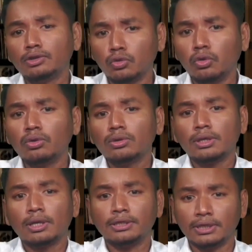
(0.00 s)
to
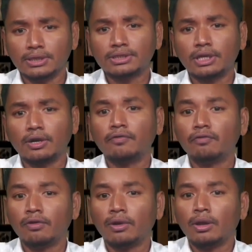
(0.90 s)
disaster.
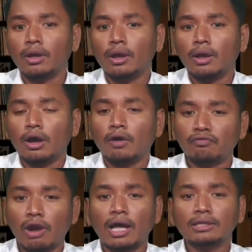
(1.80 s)

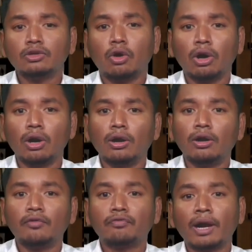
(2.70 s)
Floods or
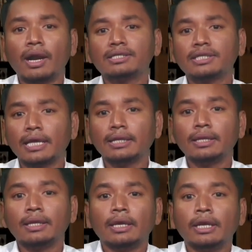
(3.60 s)
fires can
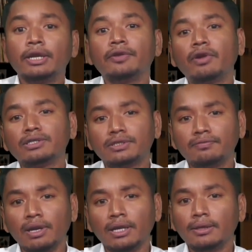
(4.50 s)

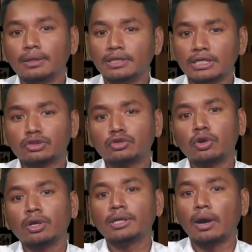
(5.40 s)
irreversibly
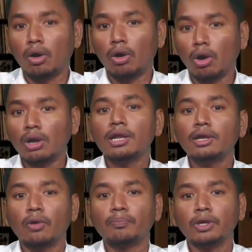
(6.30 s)
destroy the
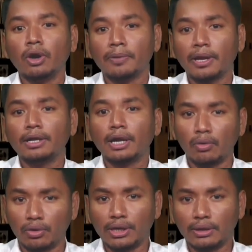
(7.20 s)
only copy of a
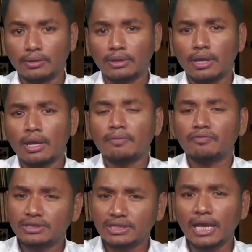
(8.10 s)
recording.
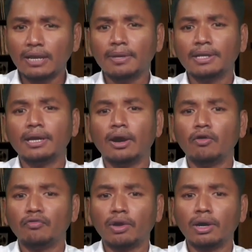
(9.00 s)
Physical media
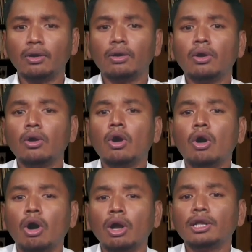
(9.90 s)
offer
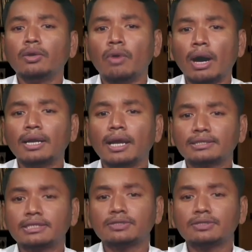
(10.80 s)
only one access